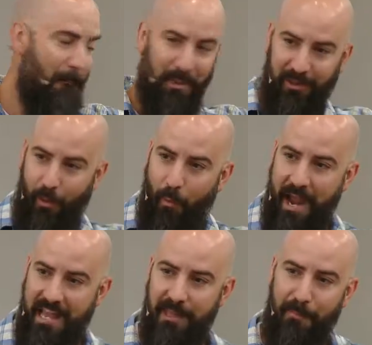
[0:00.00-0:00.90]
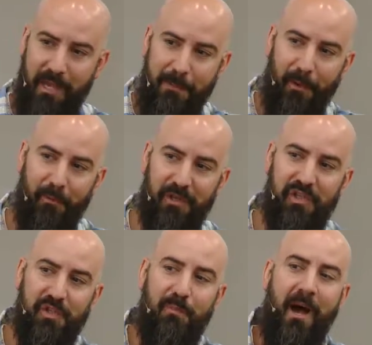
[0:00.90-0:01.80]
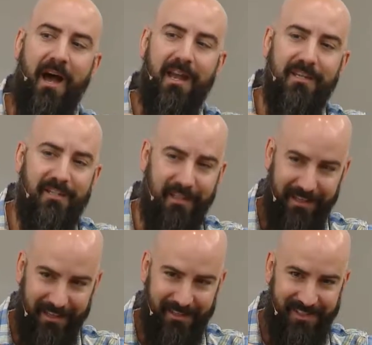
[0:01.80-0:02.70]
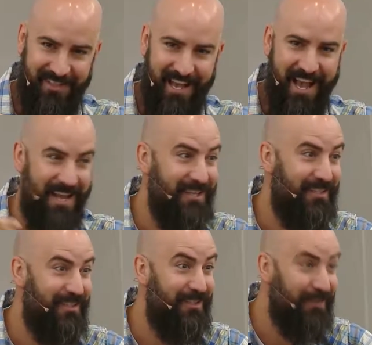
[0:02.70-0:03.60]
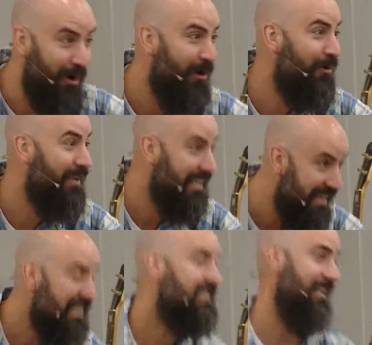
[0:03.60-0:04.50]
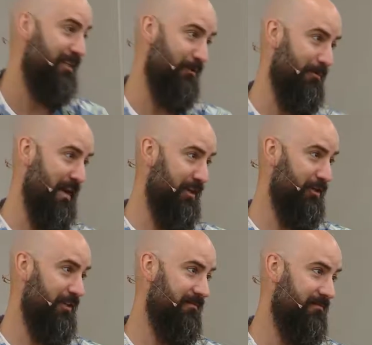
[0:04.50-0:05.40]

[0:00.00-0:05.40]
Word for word: But the way the people respond to this is so easy to imagine.